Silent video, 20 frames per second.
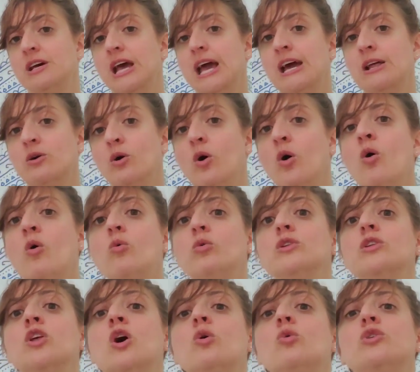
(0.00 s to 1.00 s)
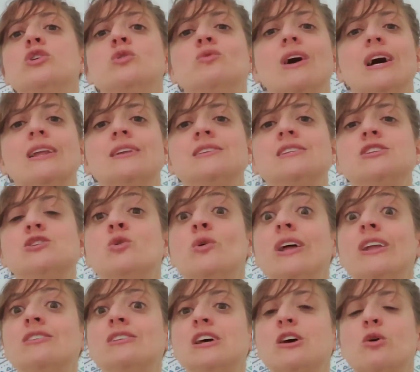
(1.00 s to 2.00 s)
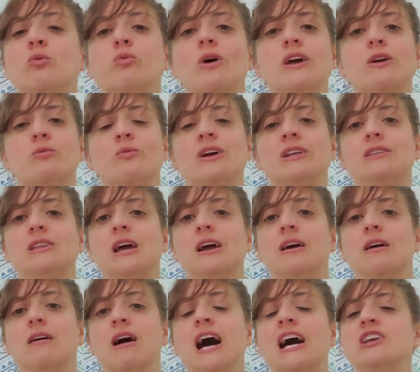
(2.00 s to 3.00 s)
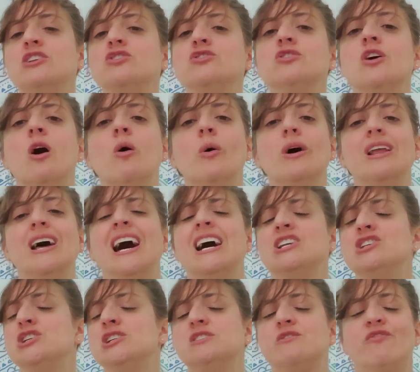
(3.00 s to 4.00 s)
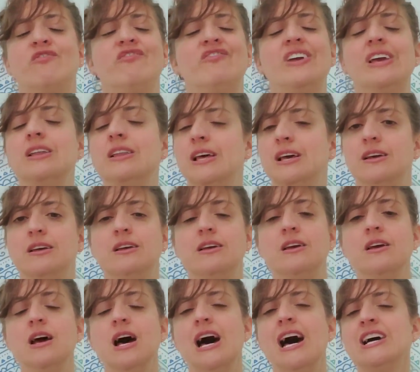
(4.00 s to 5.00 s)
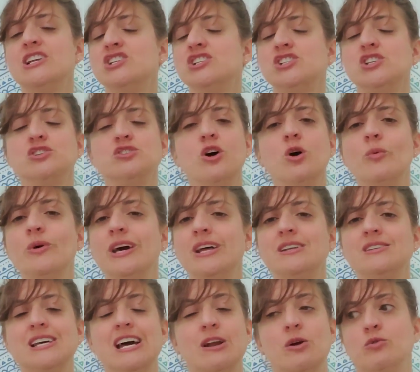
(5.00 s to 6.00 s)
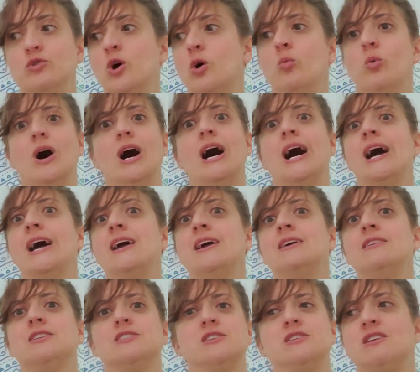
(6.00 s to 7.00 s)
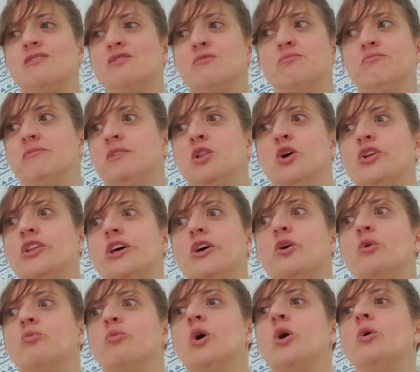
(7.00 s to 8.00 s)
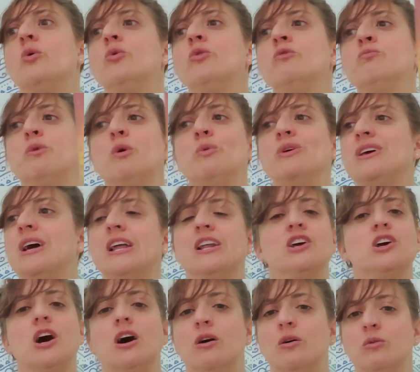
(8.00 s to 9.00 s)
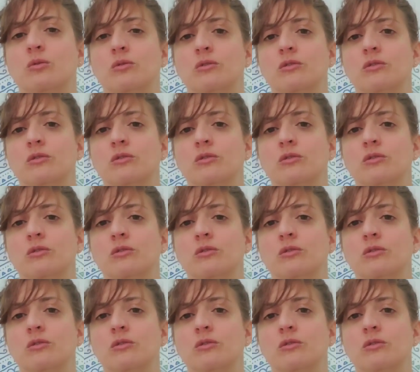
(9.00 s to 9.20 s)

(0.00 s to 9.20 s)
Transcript: And, oh, no, you gotta, you gotta take a right right there. I know it. I just feel it. I just know we gotta, I don't know why, it doesn't even look like a road, but we gotta go.